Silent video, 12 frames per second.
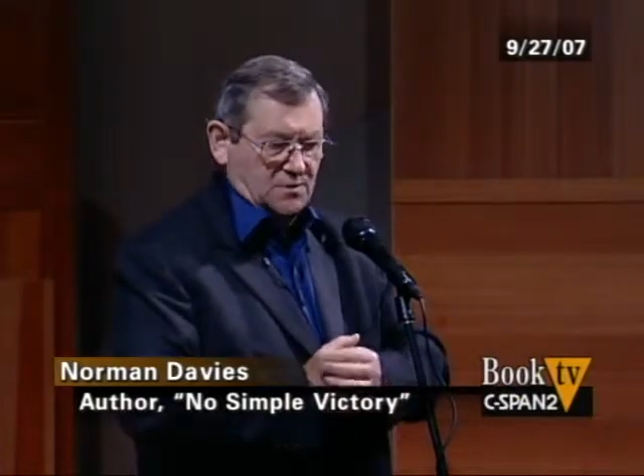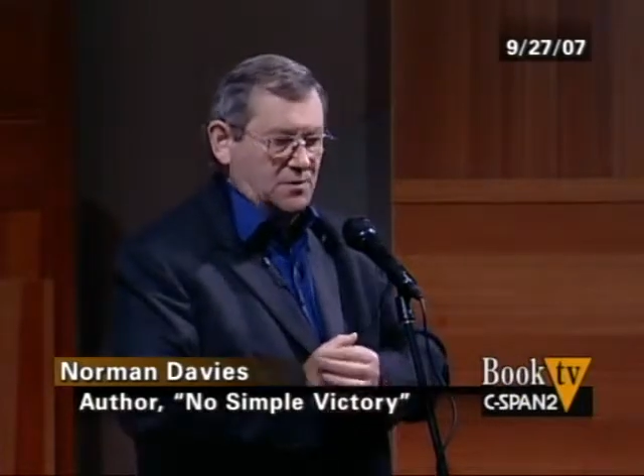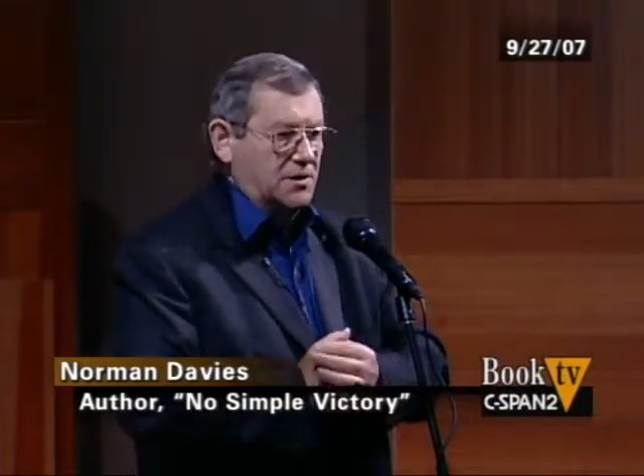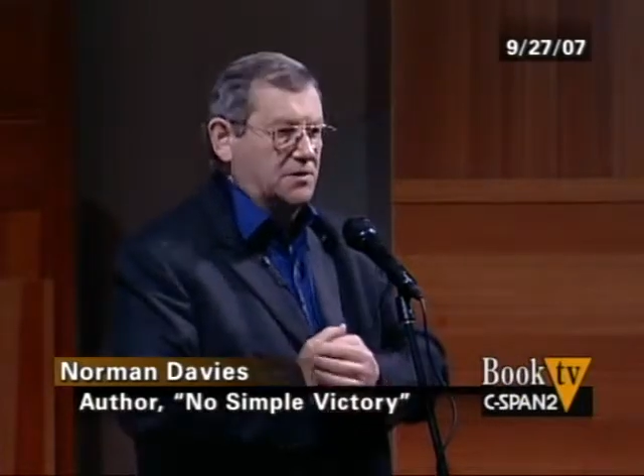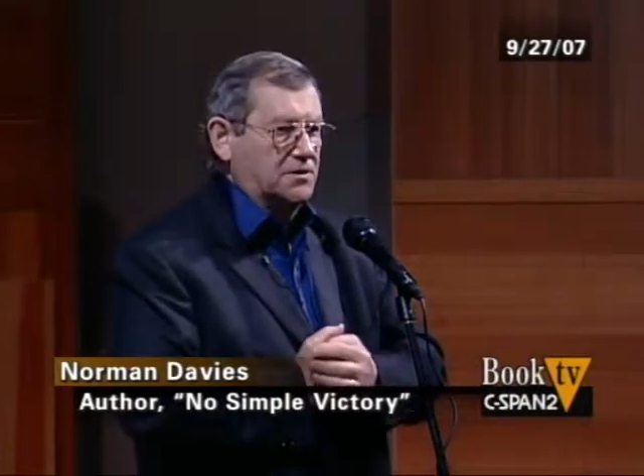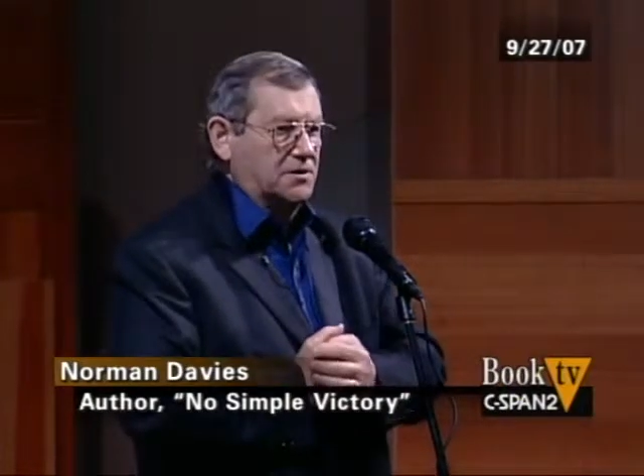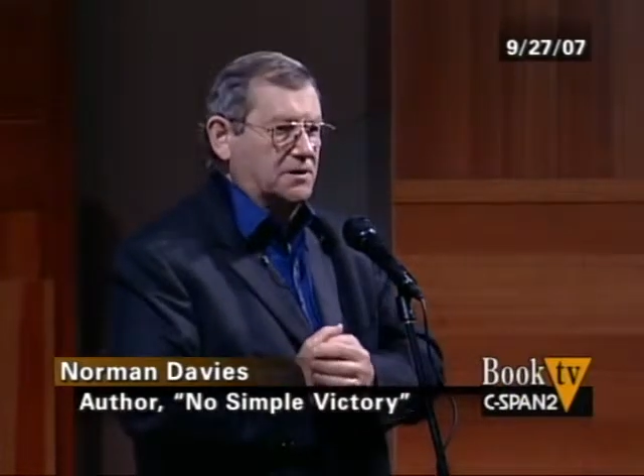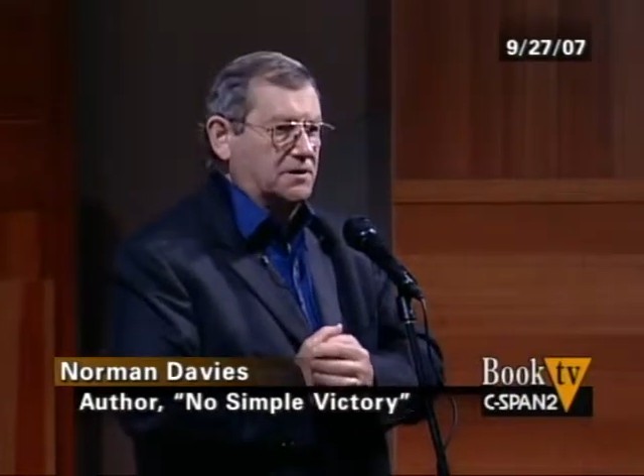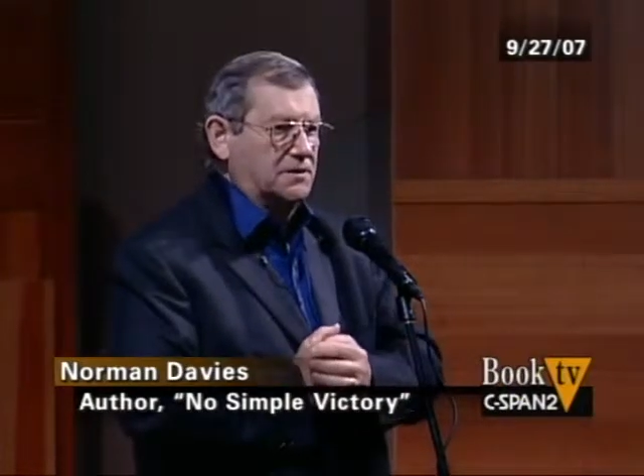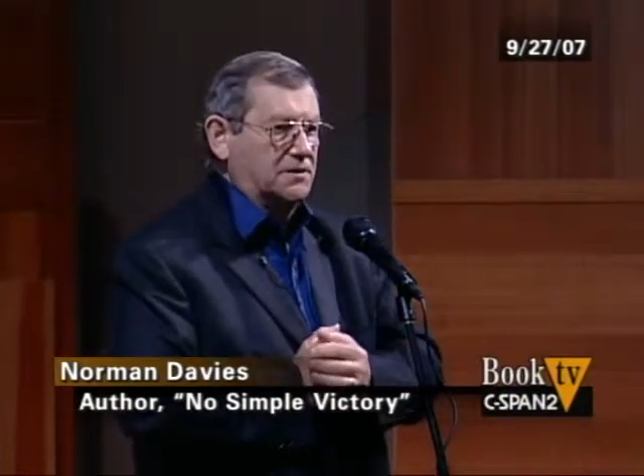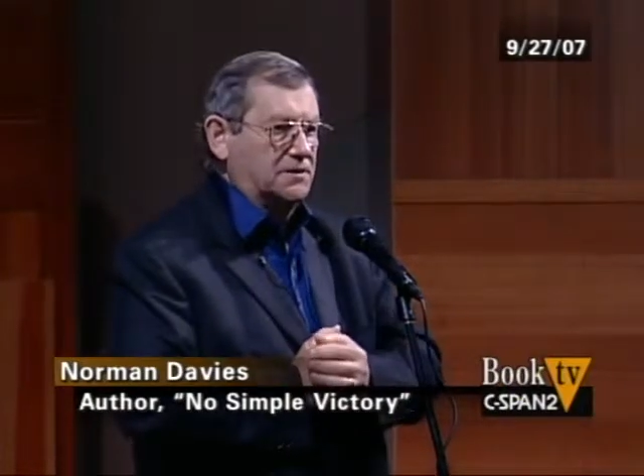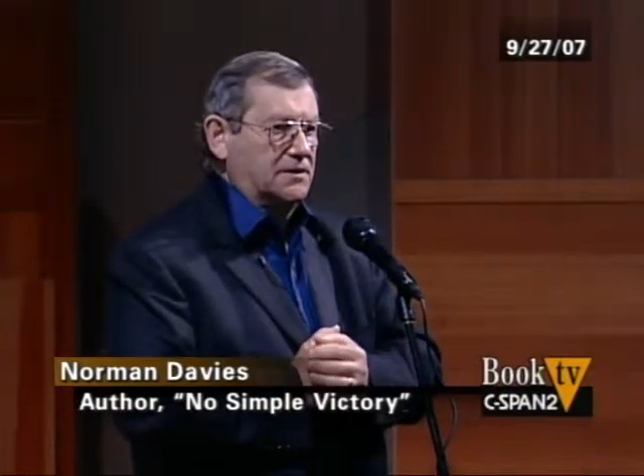broken
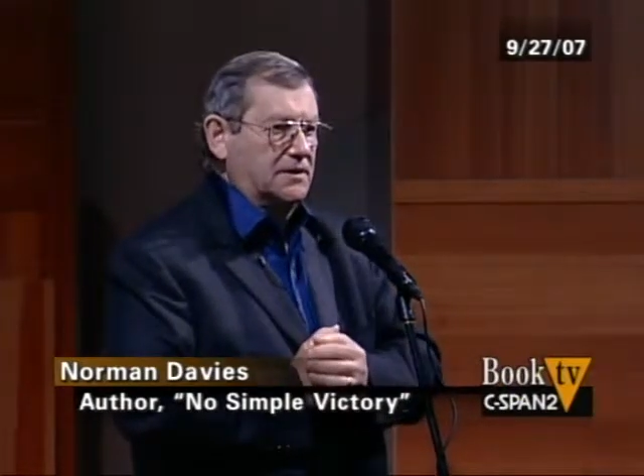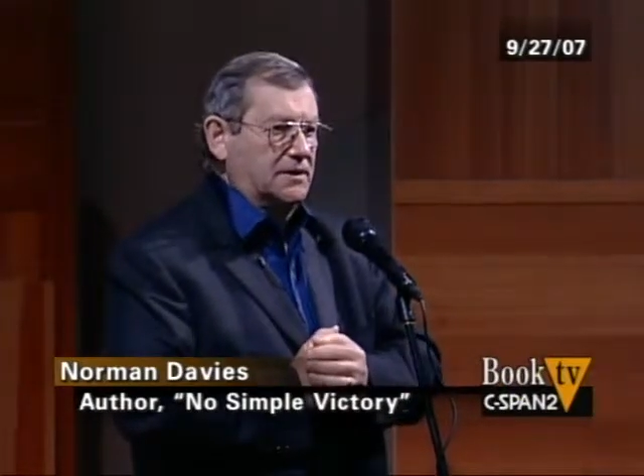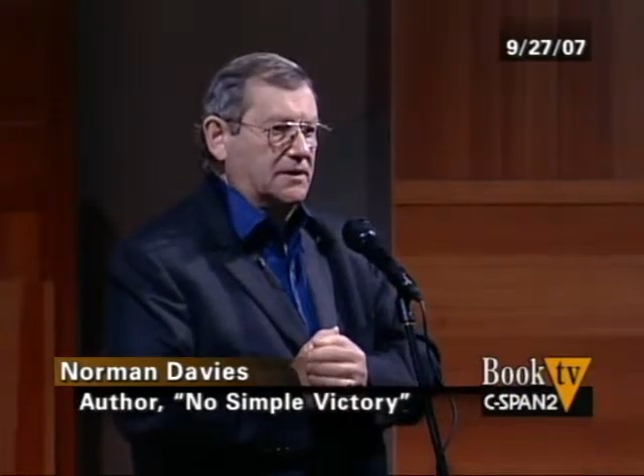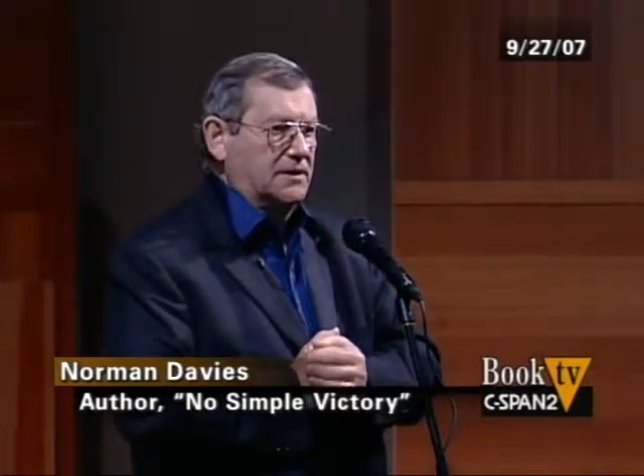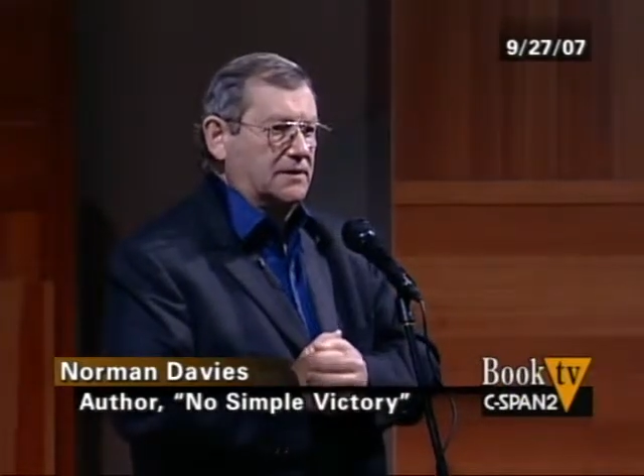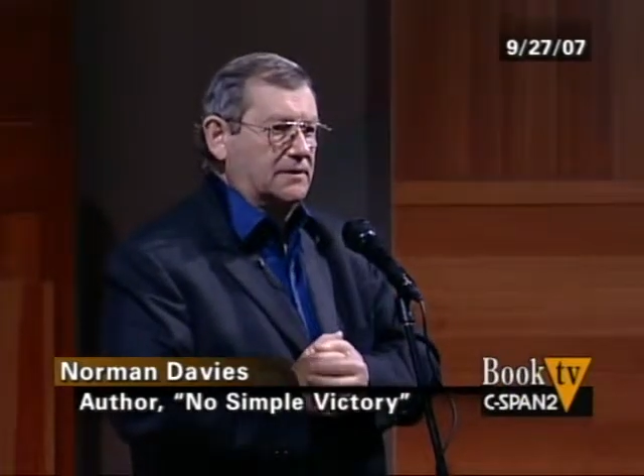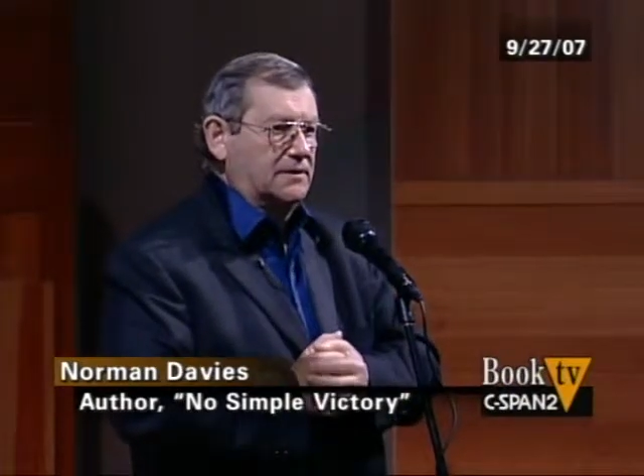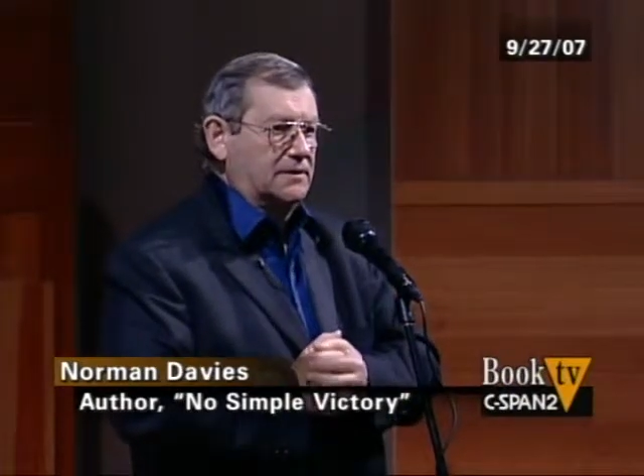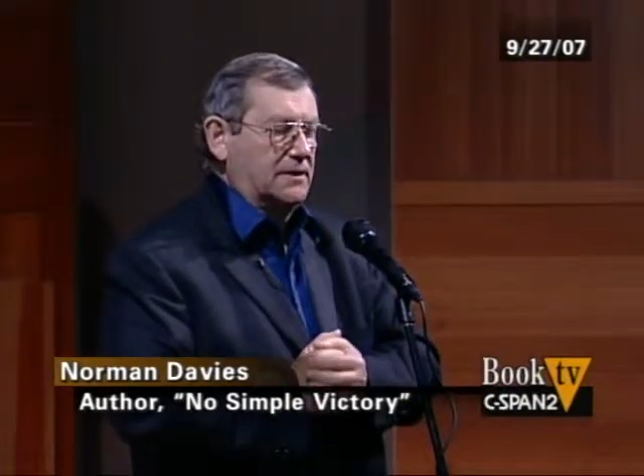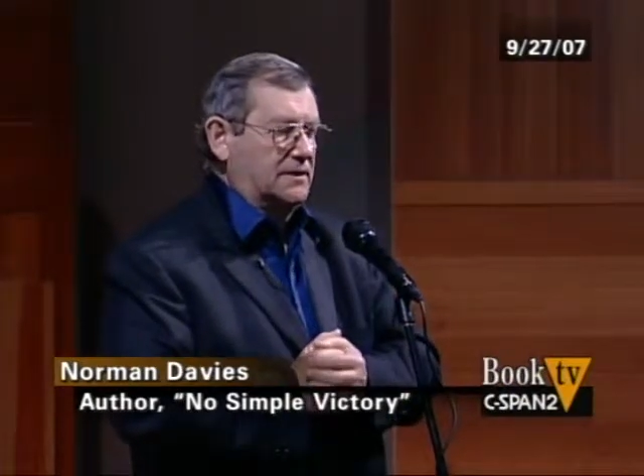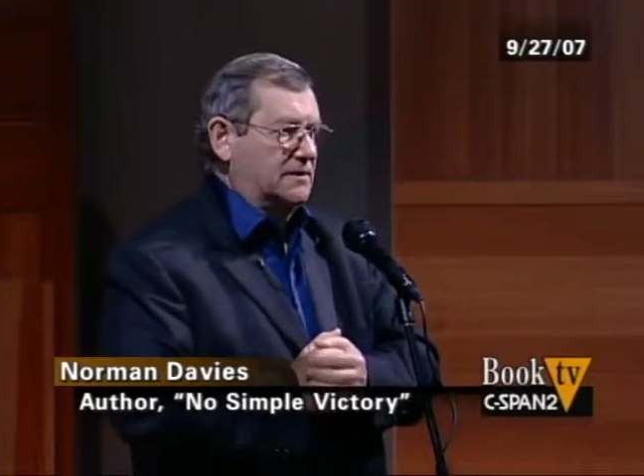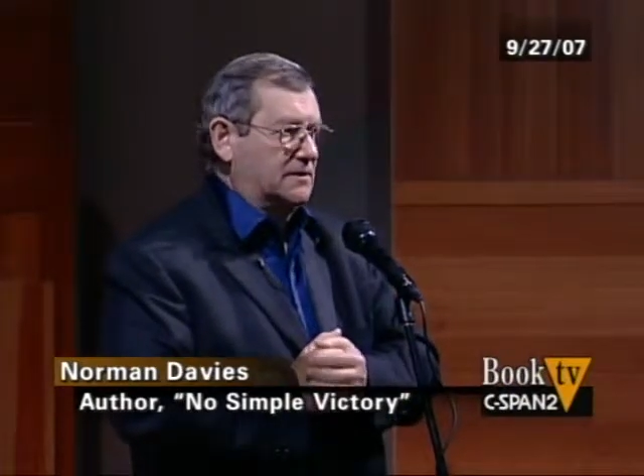into the, uh,
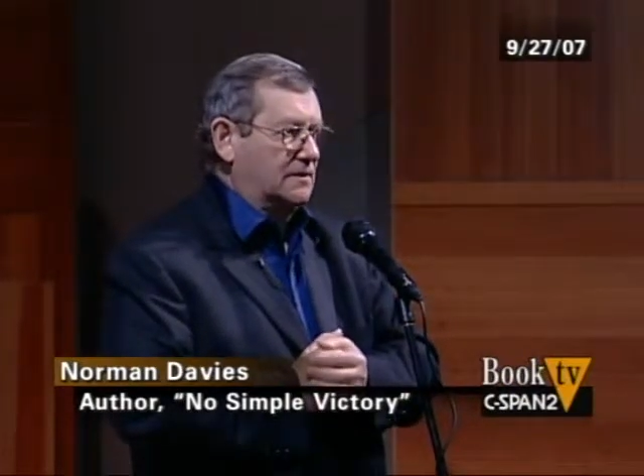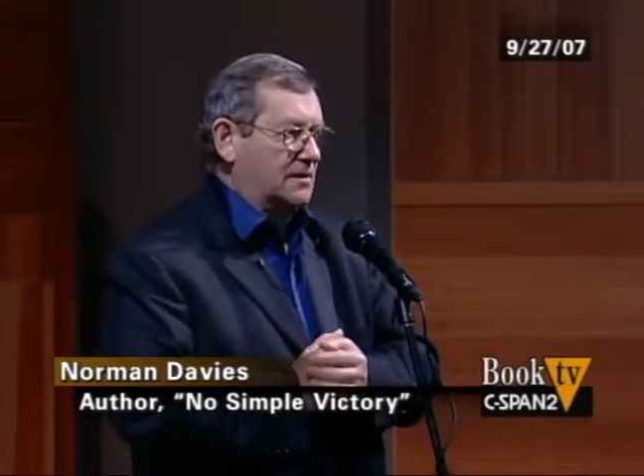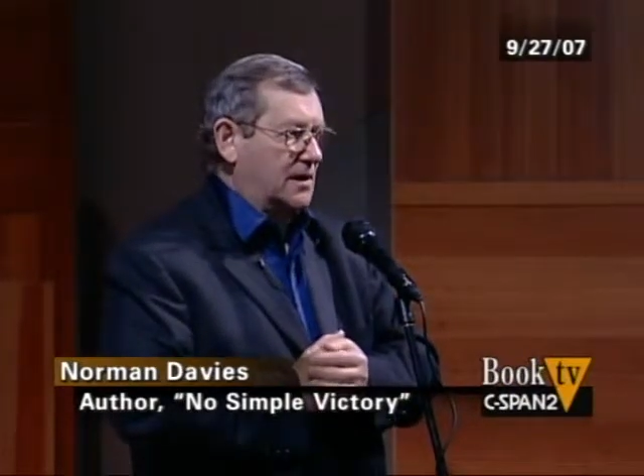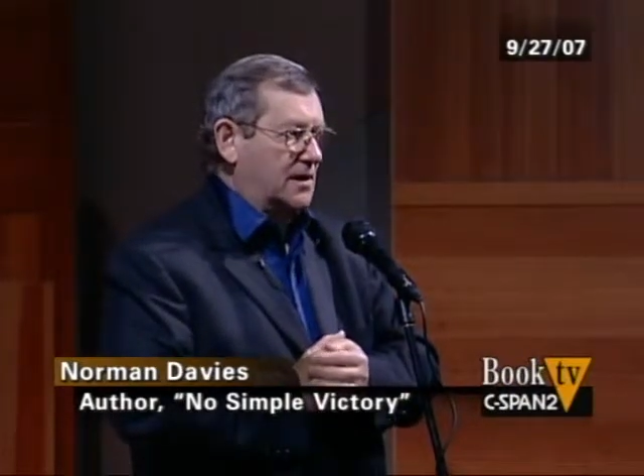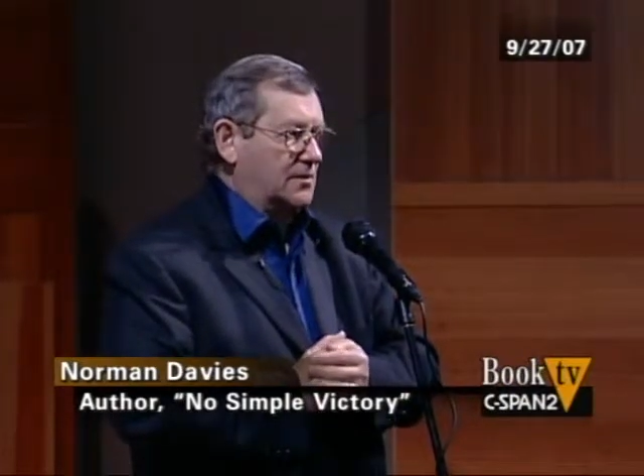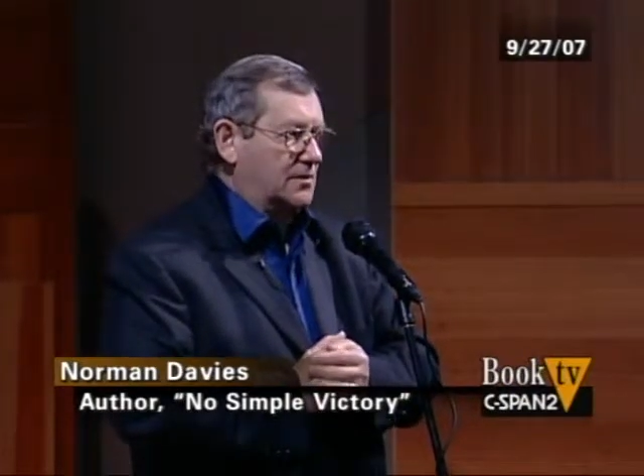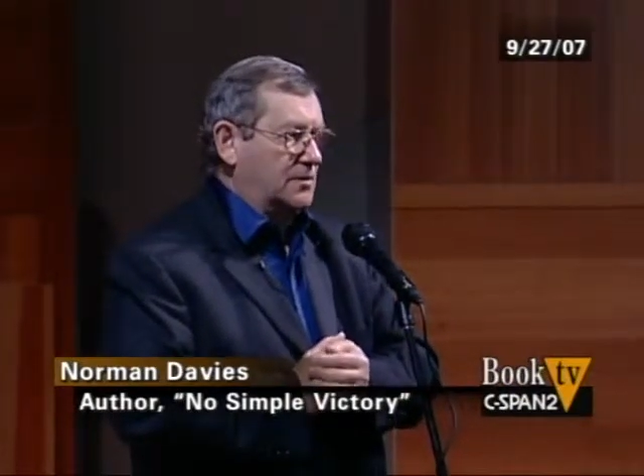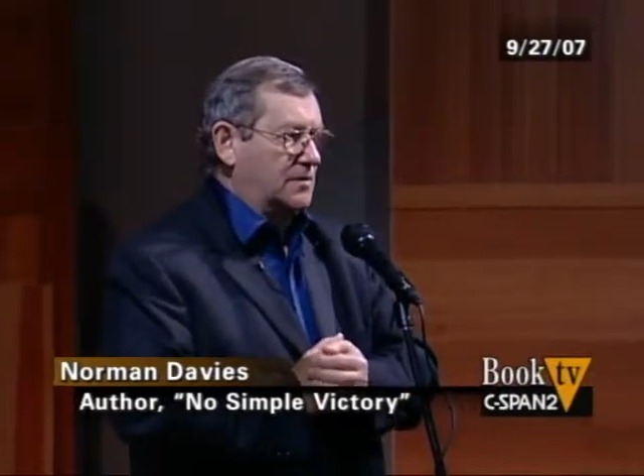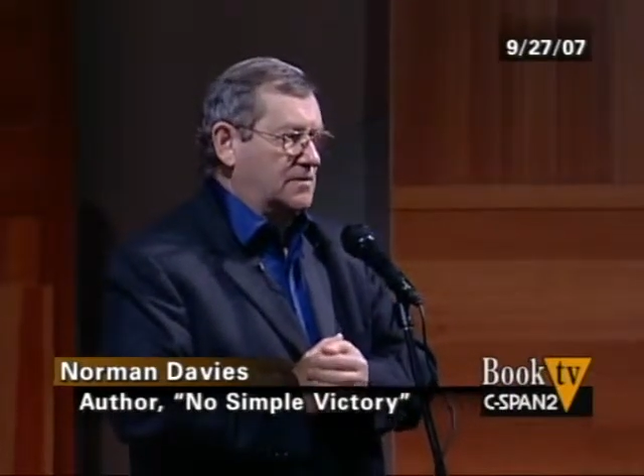into the camp.